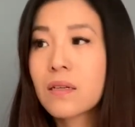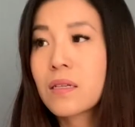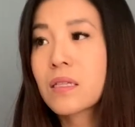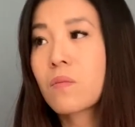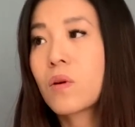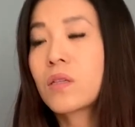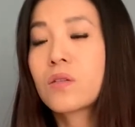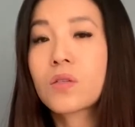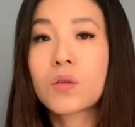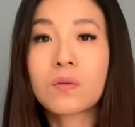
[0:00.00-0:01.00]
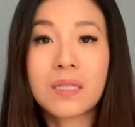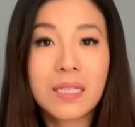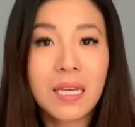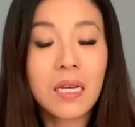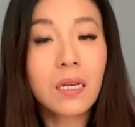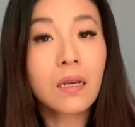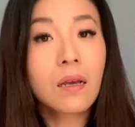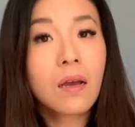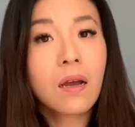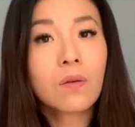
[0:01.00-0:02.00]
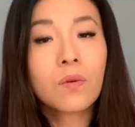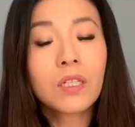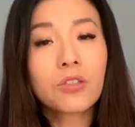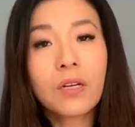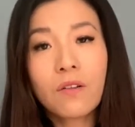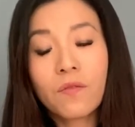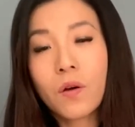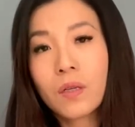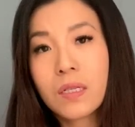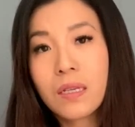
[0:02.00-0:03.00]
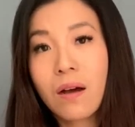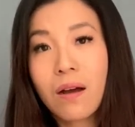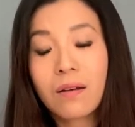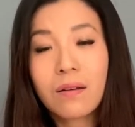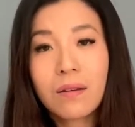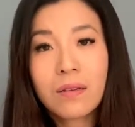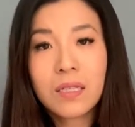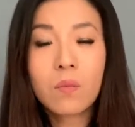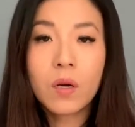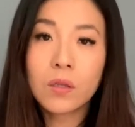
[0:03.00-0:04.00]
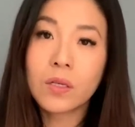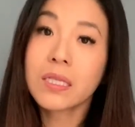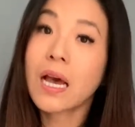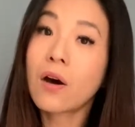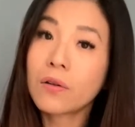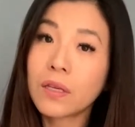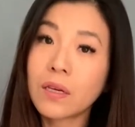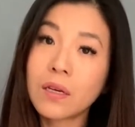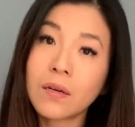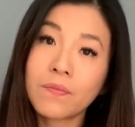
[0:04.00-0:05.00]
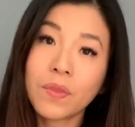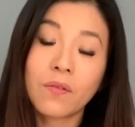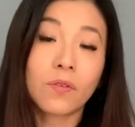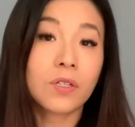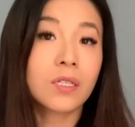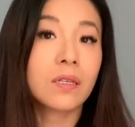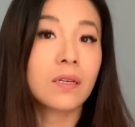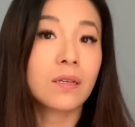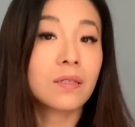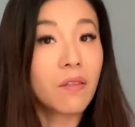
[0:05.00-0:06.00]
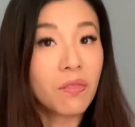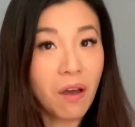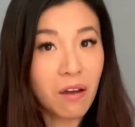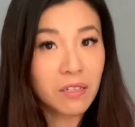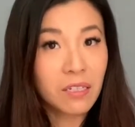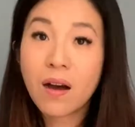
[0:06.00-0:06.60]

someone is too skinny, really trying to focus on someone looks healthy versus not.